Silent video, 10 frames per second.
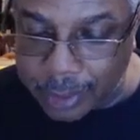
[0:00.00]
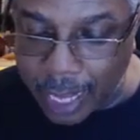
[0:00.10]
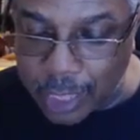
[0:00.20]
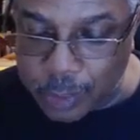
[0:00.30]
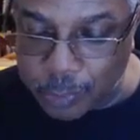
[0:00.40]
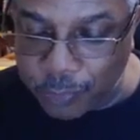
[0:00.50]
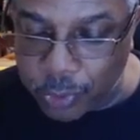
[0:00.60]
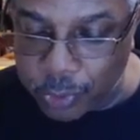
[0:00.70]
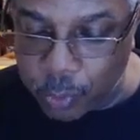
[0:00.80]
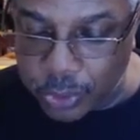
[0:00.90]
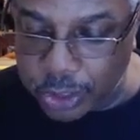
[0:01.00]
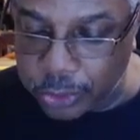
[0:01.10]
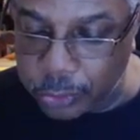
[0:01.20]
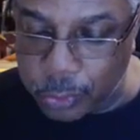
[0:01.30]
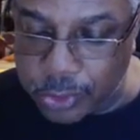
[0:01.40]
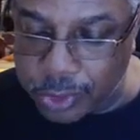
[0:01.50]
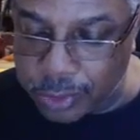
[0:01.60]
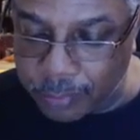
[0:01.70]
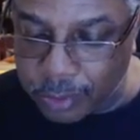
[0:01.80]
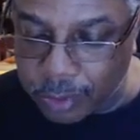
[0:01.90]
The house before them was huge,
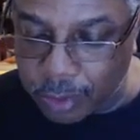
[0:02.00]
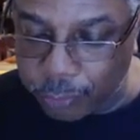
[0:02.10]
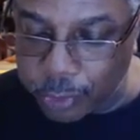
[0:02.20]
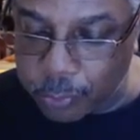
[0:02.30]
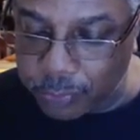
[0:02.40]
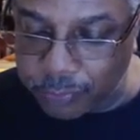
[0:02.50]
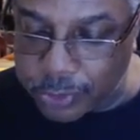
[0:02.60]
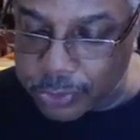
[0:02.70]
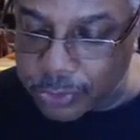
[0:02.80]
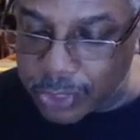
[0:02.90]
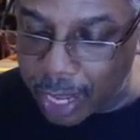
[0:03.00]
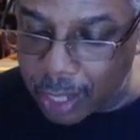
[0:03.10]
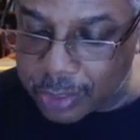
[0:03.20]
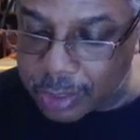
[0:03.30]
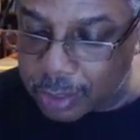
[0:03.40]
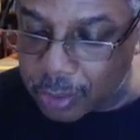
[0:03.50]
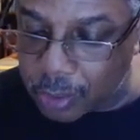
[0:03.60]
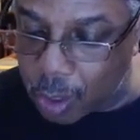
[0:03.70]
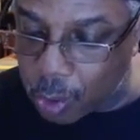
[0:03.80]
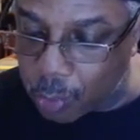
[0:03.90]
a French provincial-style
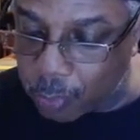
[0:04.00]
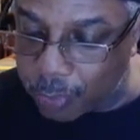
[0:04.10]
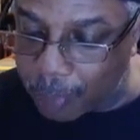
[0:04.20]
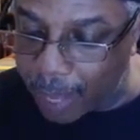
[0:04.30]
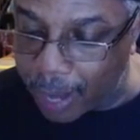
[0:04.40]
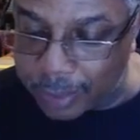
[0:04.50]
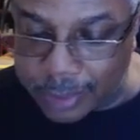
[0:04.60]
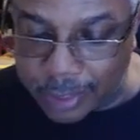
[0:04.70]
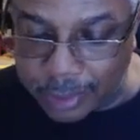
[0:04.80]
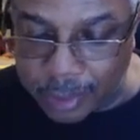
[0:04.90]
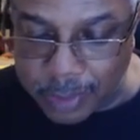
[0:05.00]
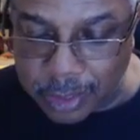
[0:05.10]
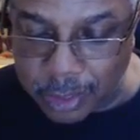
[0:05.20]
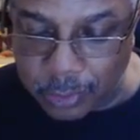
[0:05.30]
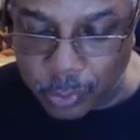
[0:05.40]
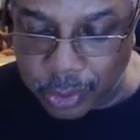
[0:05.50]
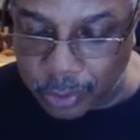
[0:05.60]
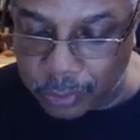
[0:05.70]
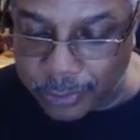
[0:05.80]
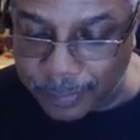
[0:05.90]
stucco home with balconies at the upstairs
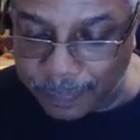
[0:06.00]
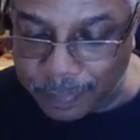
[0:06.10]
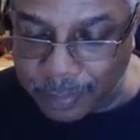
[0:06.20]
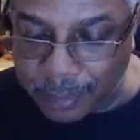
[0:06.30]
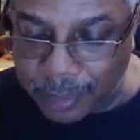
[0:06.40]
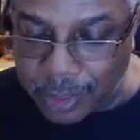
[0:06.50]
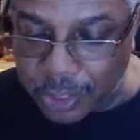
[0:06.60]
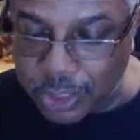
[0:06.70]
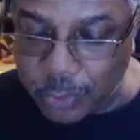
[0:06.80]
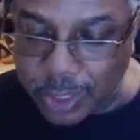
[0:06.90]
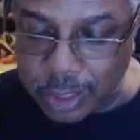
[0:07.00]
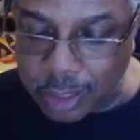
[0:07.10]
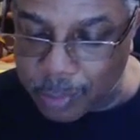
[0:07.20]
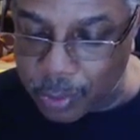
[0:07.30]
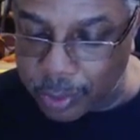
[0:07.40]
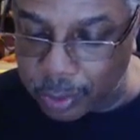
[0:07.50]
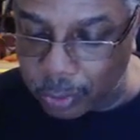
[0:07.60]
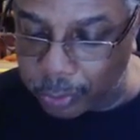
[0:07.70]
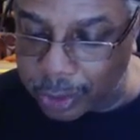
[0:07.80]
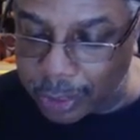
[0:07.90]
windows. A stretched limo and a
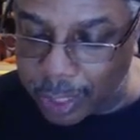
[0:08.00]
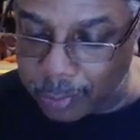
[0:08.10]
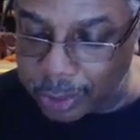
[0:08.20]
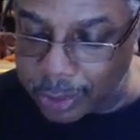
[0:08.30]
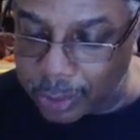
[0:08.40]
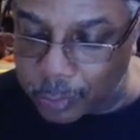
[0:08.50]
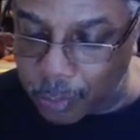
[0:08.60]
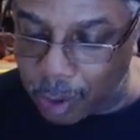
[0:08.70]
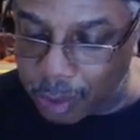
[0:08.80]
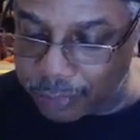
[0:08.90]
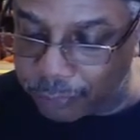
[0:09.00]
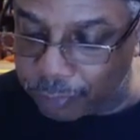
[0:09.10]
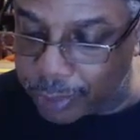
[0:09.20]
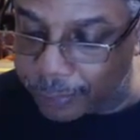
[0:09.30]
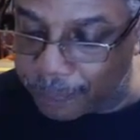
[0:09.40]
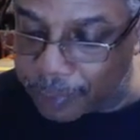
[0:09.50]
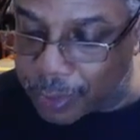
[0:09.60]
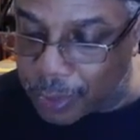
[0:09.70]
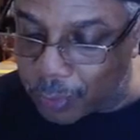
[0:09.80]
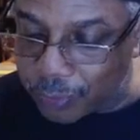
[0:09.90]
green Lamborghini was parked in front,
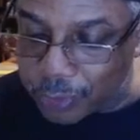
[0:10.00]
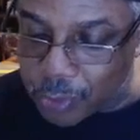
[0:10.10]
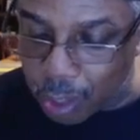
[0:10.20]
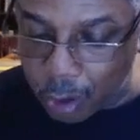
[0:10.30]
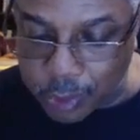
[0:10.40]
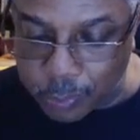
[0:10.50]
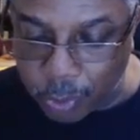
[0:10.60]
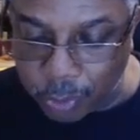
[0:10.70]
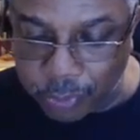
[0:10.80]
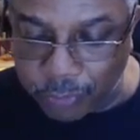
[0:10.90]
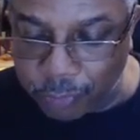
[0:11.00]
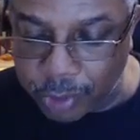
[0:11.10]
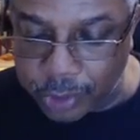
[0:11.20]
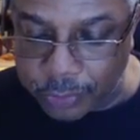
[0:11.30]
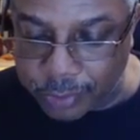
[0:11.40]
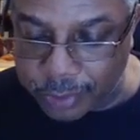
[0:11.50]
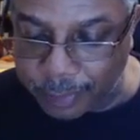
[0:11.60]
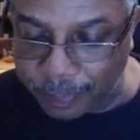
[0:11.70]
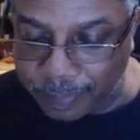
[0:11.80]
with 2 guards bordering the front entrance.